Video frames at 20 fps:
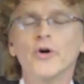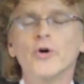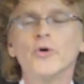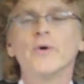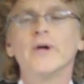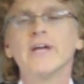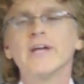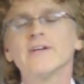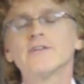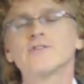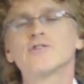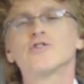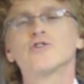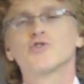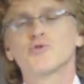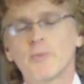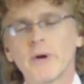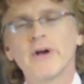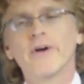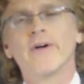who is the
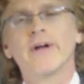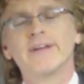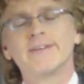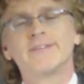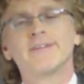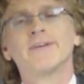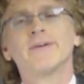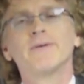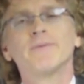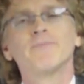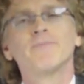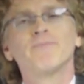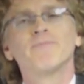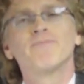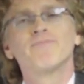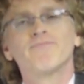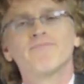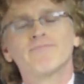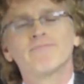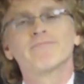Spirit
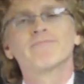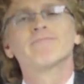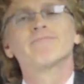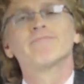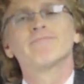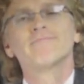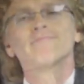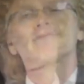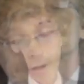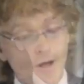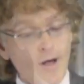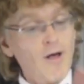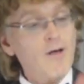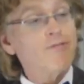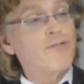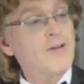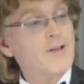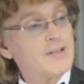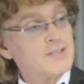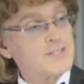all
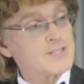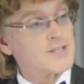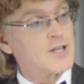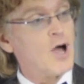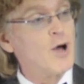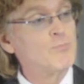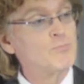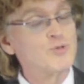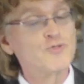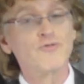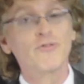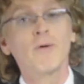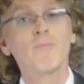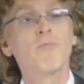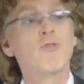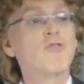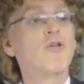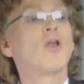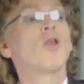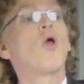this comes
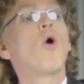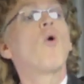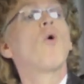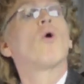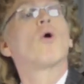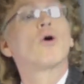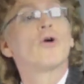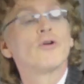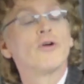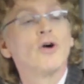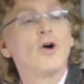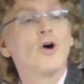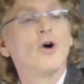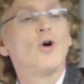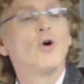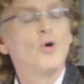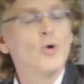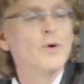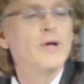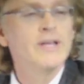from the Lord
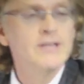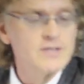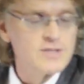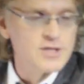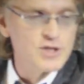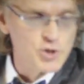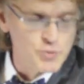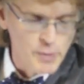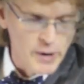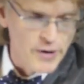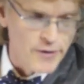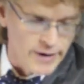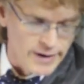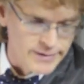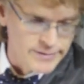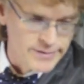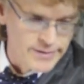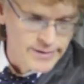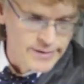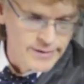who is the
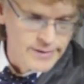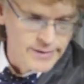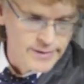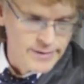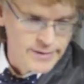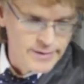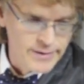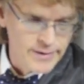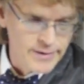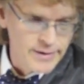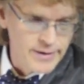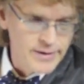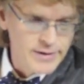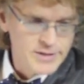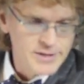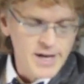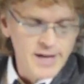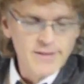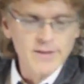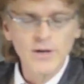Spirit
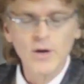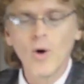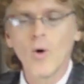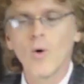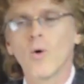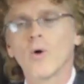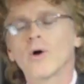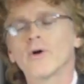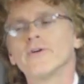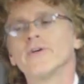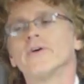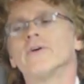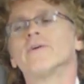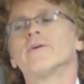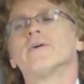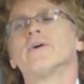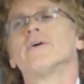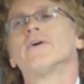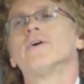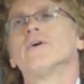say the Lord
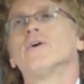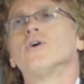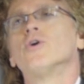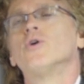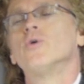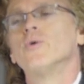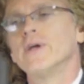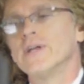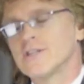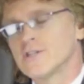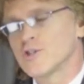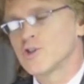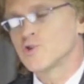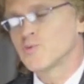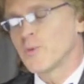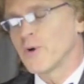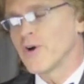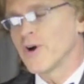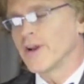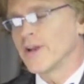who is the
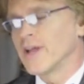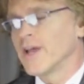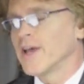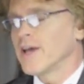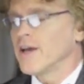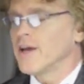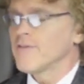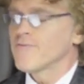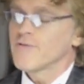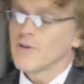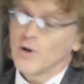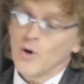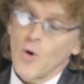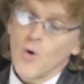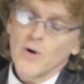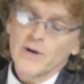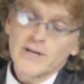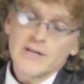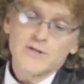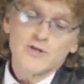Spirit if the
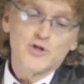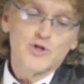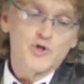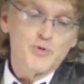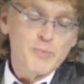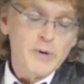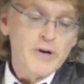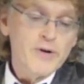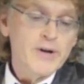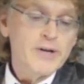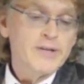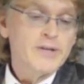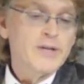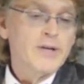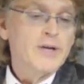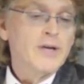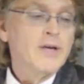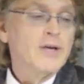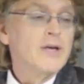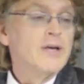Lord is the Spirit
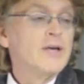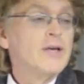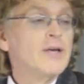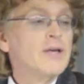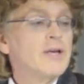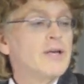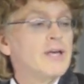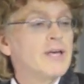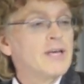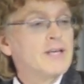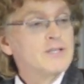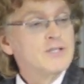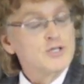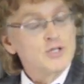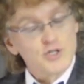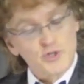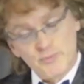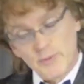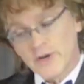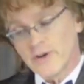he's
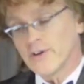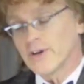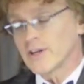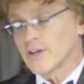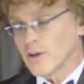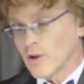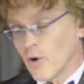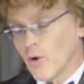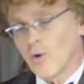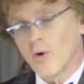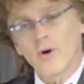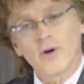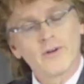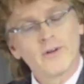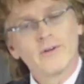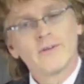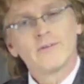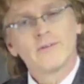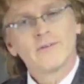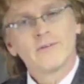the Spirit Lord
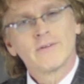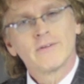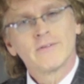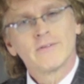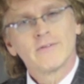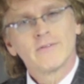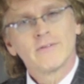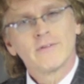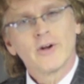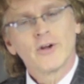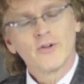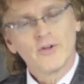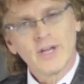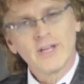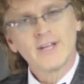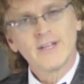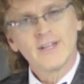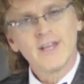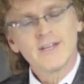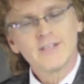are you
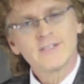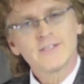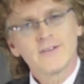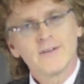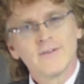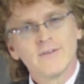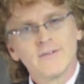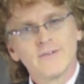getting this